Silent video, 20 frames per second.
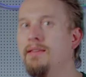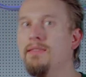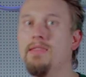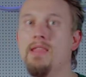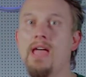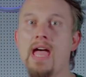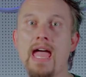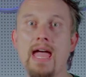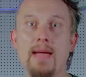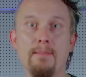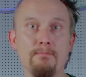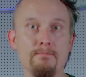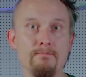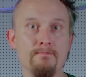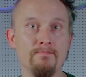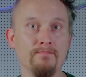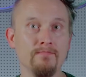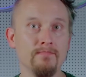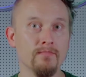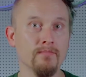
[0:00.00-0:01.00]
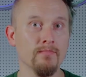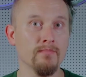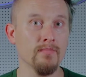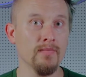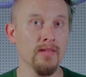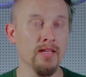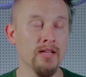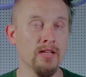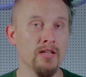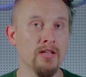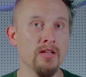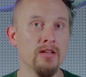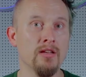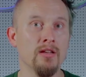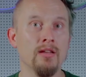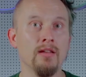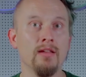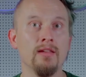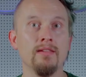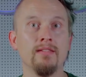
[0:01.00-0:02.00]
The N
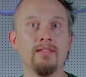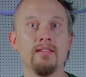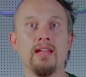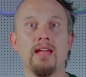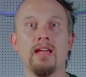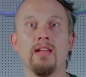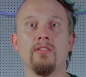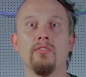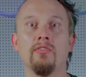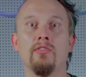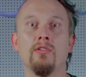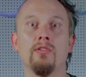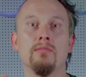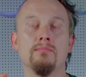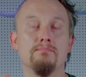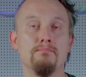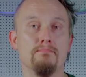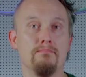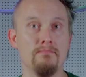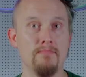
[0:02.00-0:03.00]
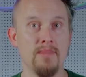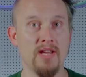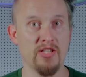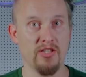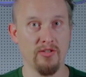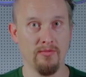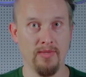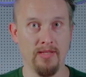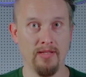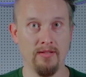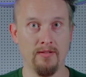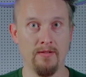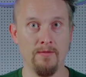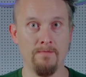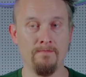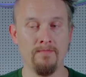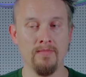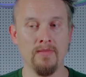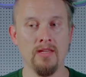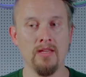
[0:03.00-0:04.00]
stands for measurement.
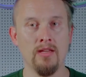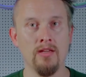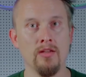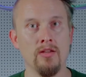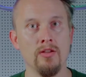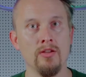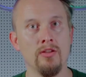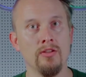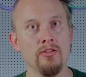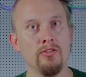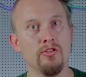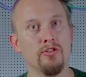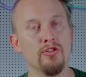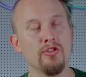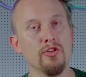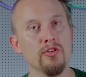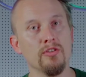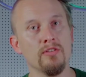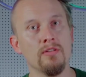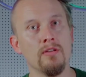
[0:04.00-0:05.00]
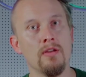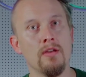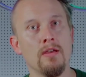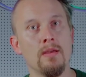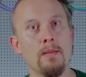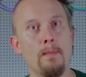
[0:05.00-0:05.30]
You should